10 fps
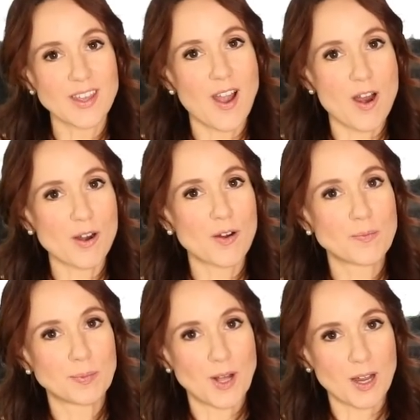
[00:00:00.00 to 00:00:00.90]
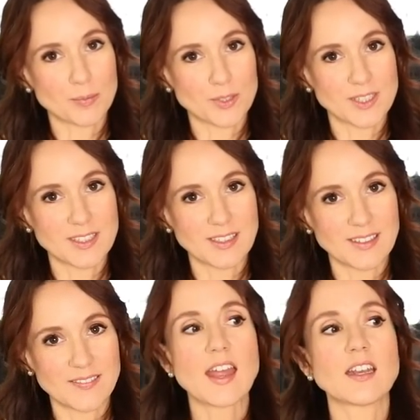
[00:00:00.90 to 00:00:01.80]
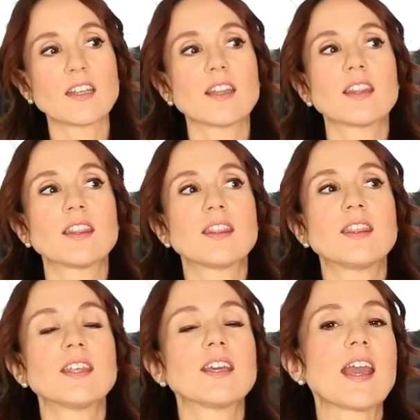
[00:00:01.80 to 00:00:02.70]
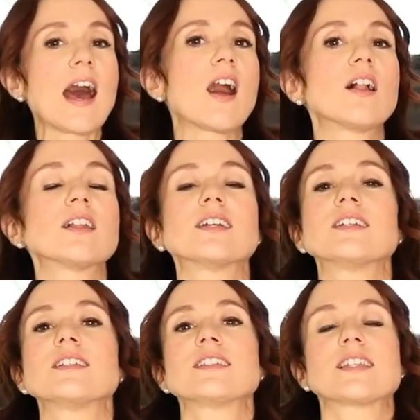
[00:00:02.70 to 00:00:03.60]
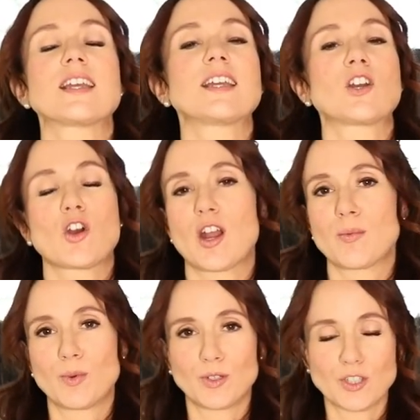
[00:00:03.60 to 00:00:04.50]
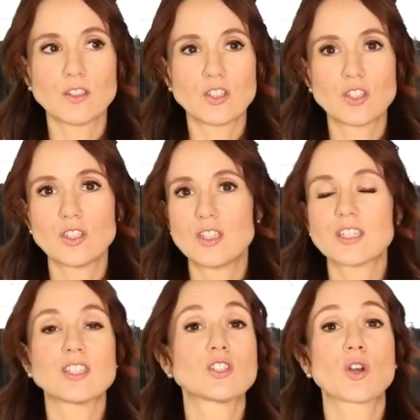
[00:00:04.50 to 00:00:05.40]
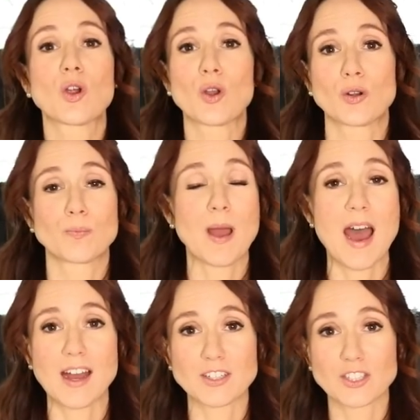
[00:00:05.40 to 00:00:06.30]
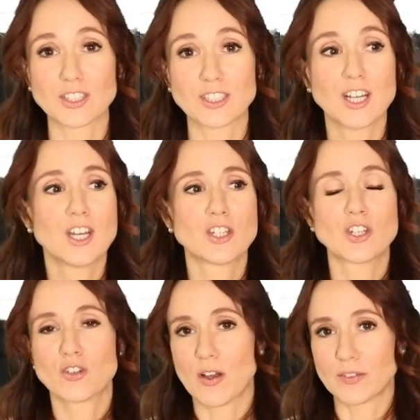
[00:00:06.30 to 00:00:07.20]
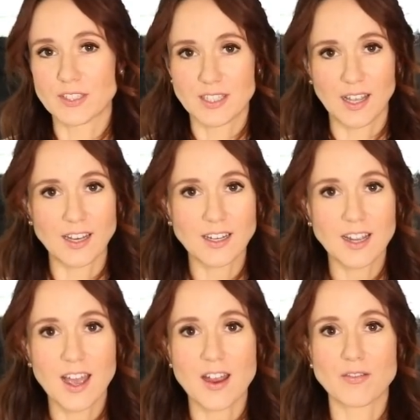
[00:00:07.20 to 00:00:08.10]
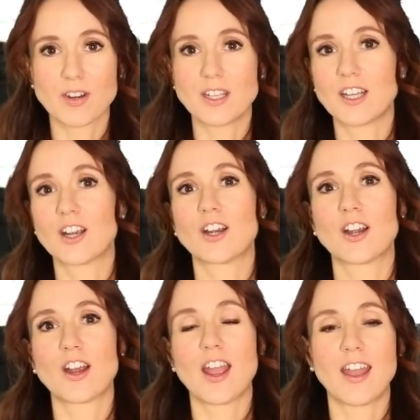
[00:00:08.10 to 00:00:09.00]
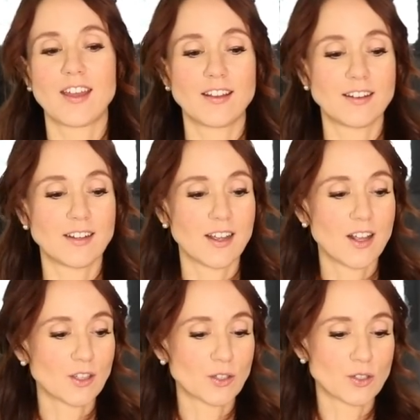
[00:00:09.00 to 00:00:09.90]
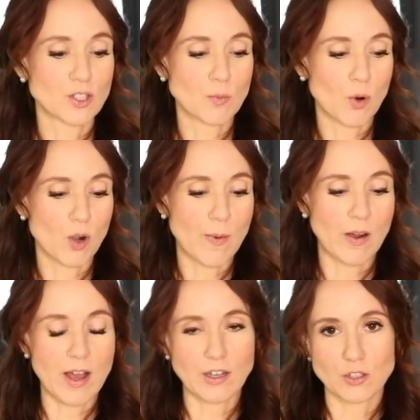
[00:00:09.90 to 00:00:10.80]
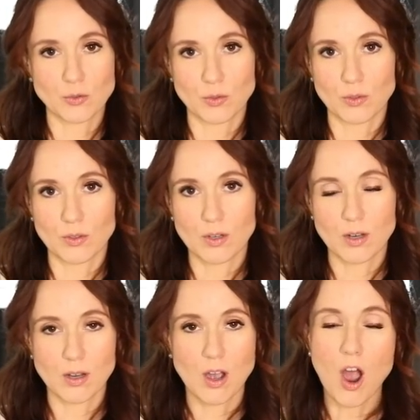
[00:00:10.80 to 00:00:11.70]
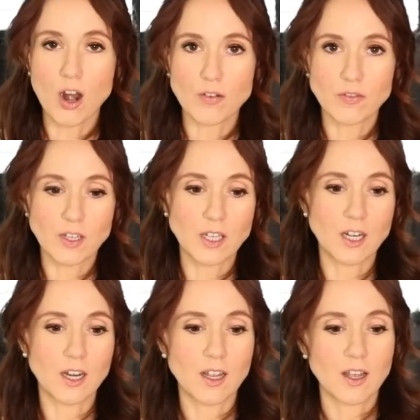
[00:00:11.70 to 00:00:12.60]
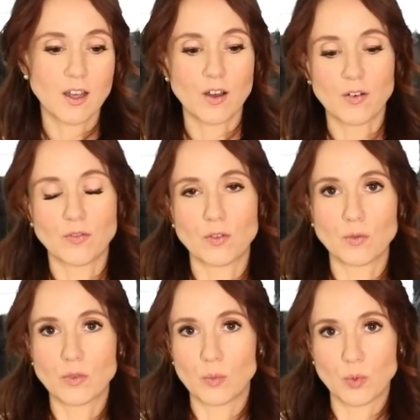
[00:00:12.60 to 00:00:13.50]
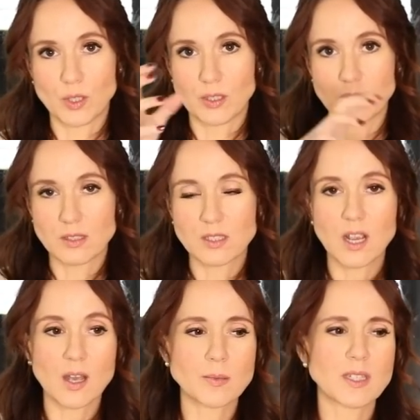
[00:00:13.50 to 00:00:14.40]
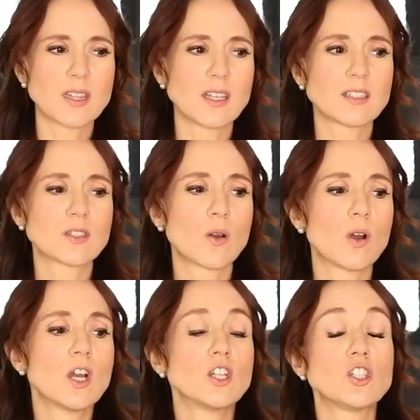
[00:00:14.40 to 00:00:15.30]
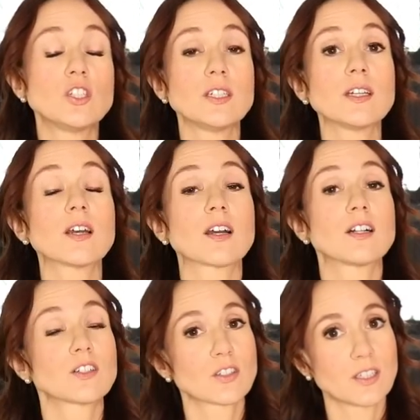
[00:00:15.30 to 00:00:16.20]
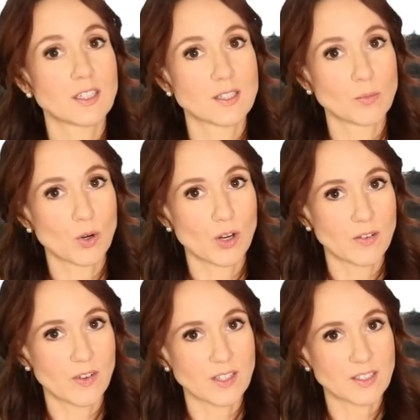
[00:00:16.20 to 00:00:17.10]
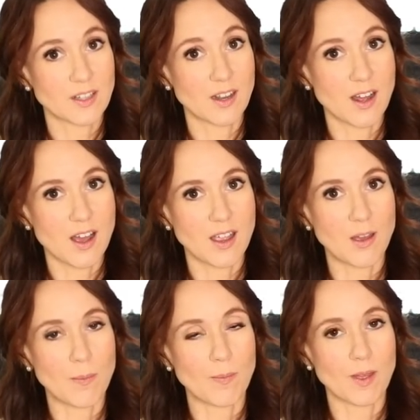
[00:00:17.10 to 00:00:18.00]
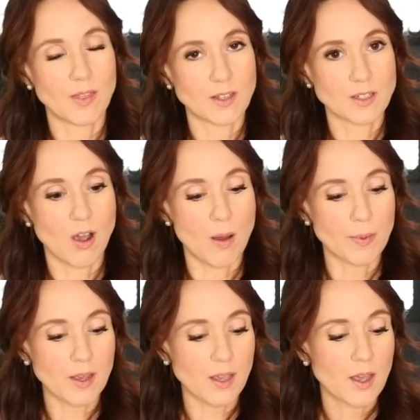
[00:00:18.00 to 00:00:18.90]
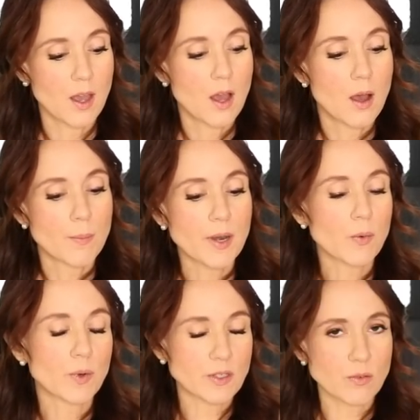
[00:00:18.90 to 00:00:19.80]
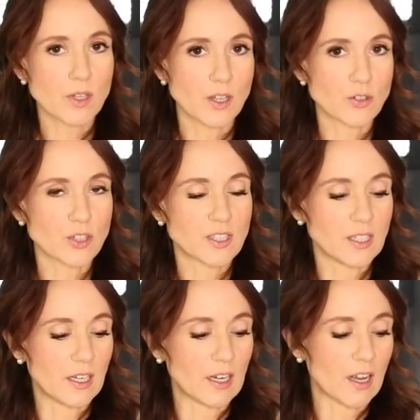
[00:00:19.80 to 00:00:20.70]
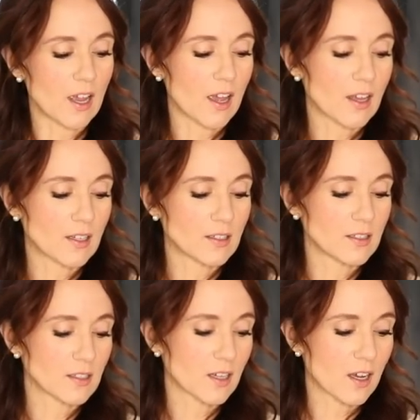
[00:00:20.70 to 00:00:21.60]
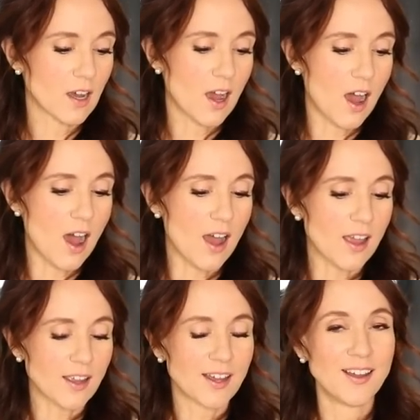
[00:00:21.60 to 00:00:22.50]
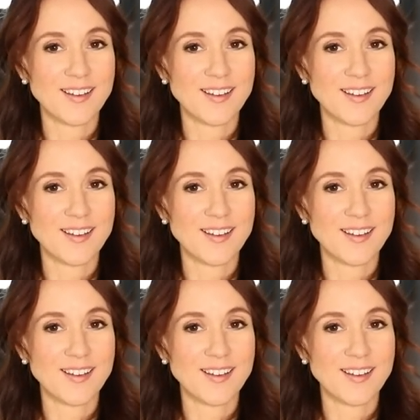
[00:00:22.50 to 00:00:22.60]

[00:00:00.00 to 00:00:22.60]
the Art of Block Printing. And the gal is incredible. She, this is her passion. She travels to India every year and learns more about actual carving of the wood stamps and things. So she clearly is more invested than I am in the topic, but it was really interesting. And I,